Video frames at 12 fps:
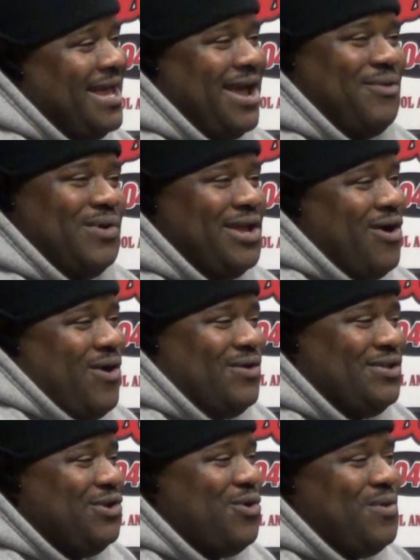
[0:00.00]
And we
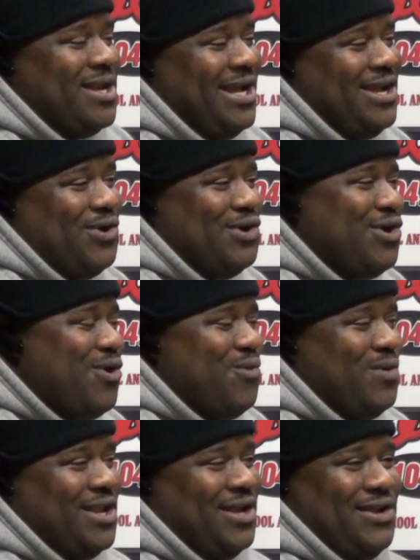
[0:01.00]
all know where they're going to go
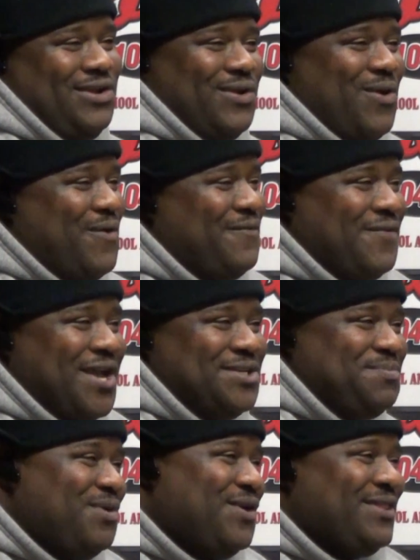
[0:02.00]
with it, you know, on
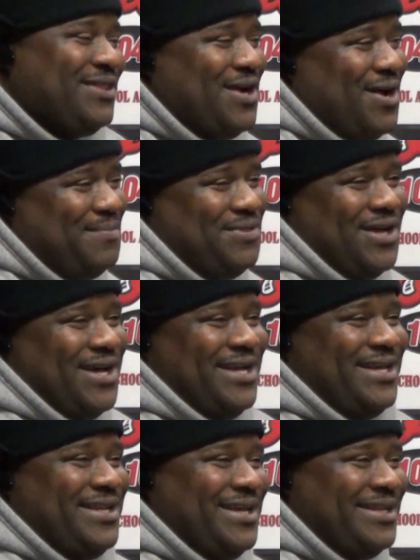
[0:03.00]
Facebook, thumb
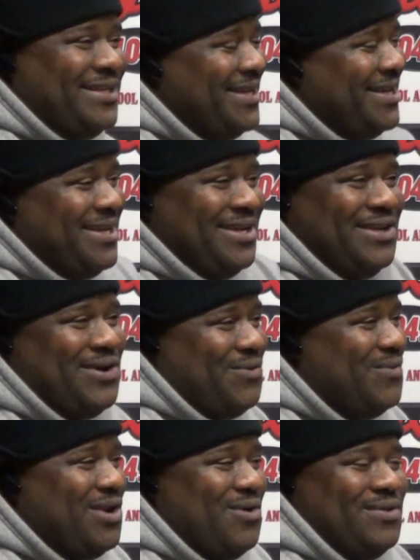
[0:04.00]
thugging, and, you know,
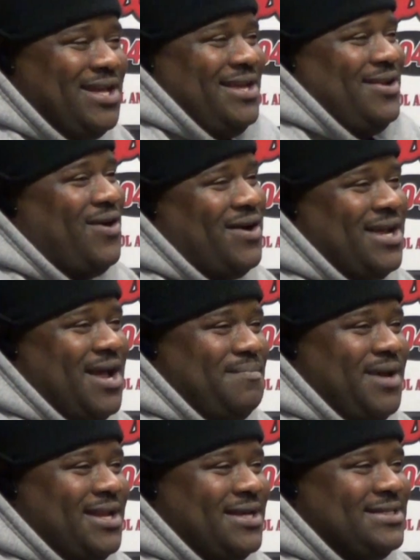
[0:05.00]
we don't need all that,
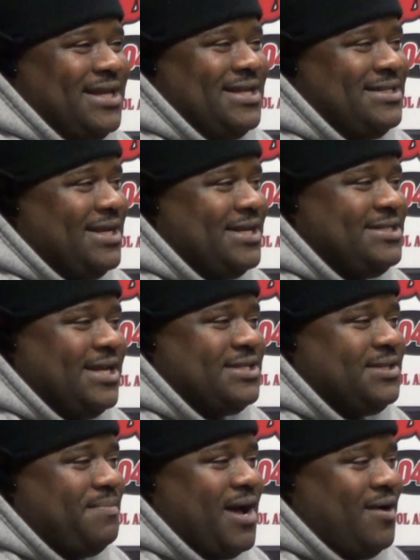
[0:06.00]
man. It's
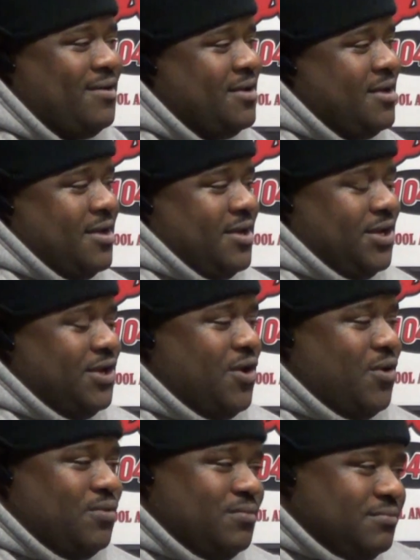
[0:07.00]
just about, you
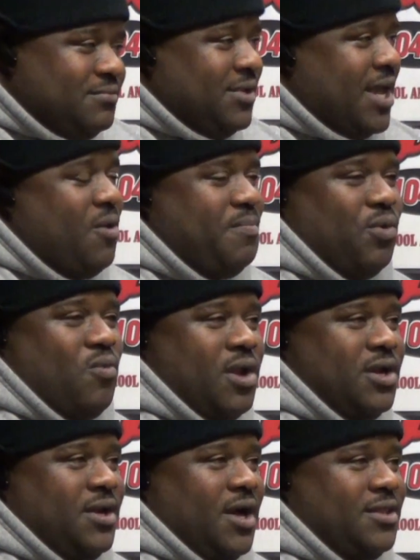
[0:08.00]
know, helping
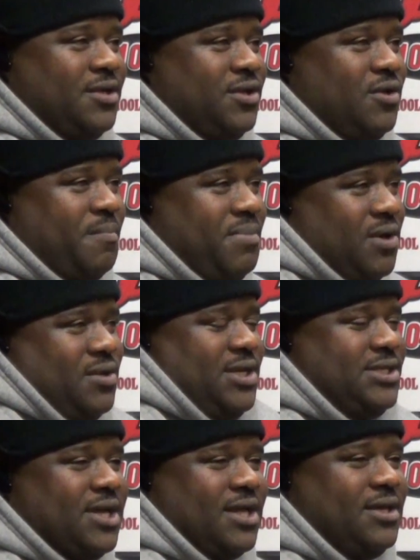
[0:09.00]
one another, you know, build
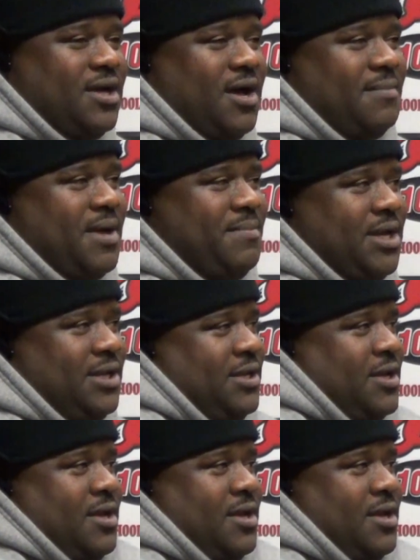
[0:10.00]
each other up. I mean,